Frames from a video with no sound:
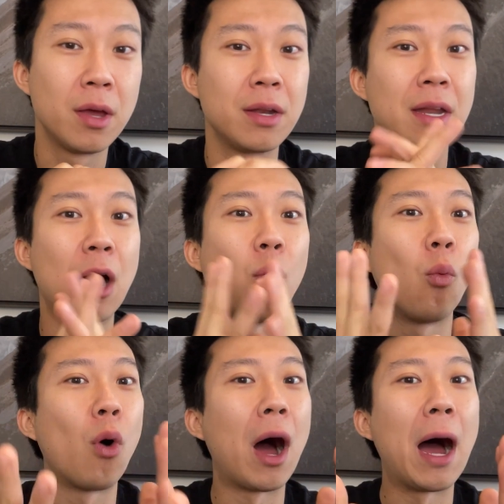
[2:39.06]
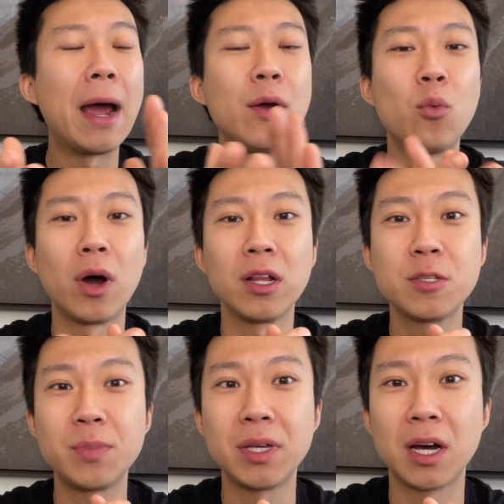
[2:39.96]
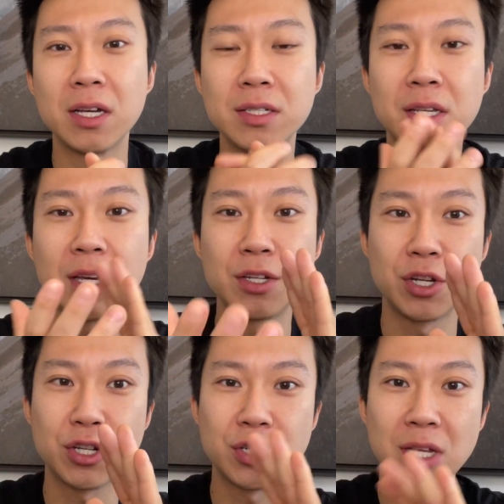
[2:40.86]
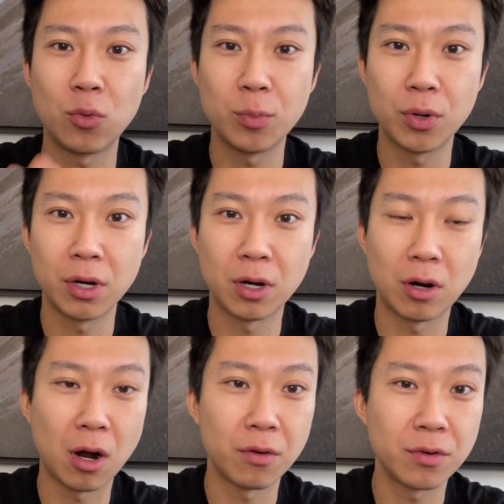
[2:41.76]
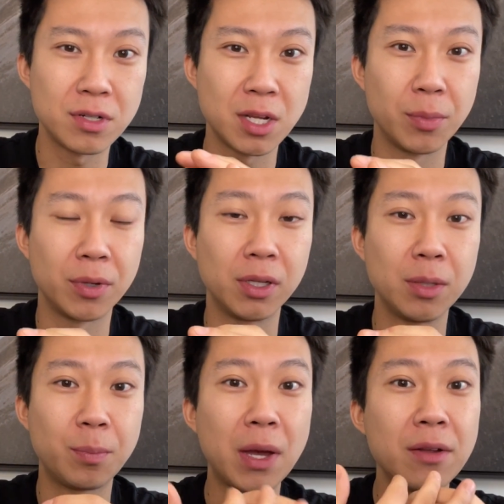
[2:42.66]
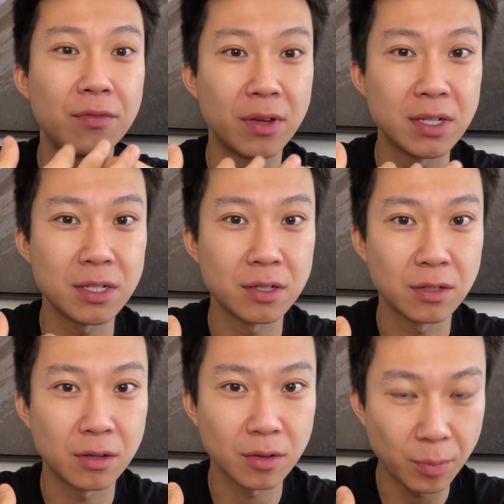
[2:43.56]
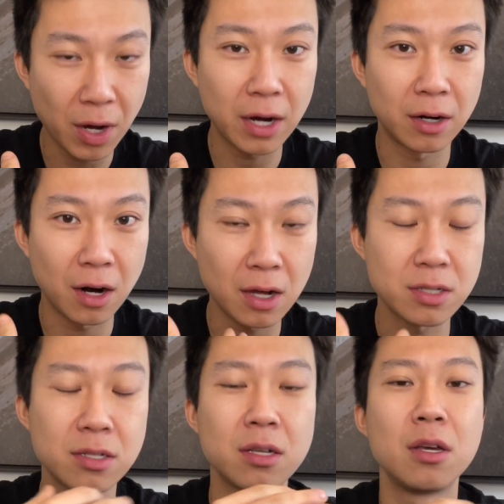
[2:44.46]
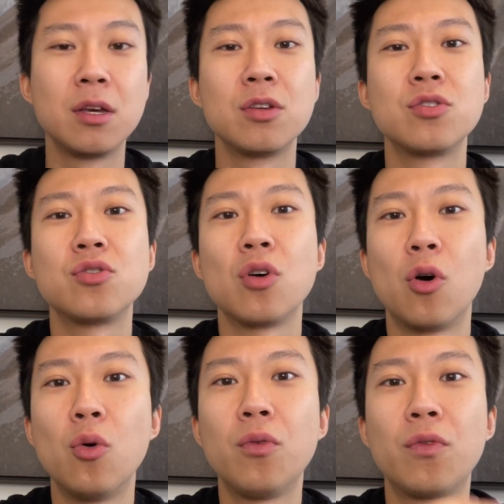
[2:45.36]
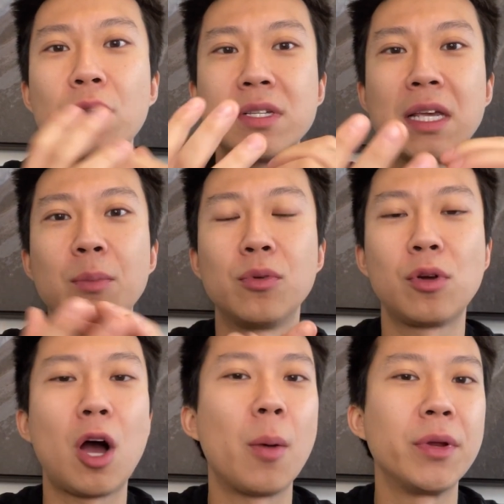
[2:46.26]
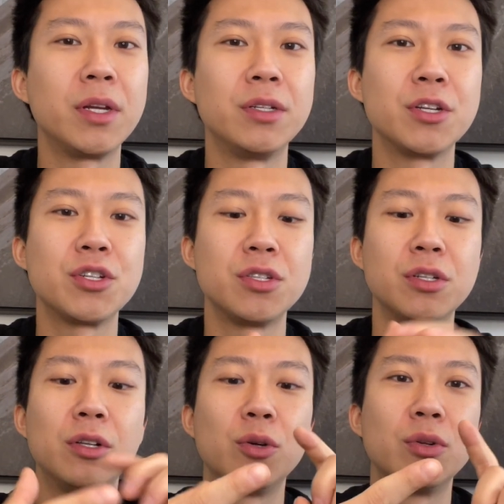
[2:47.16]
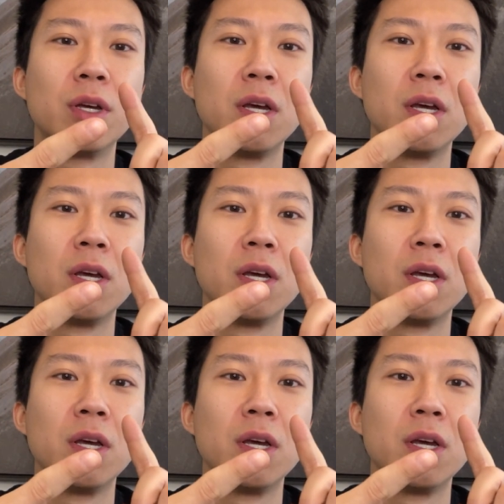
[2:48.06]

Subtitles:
Now, why? Well, it's because conditions that we put in our offer typically benefit the buyer, us. So, for example, common conditions include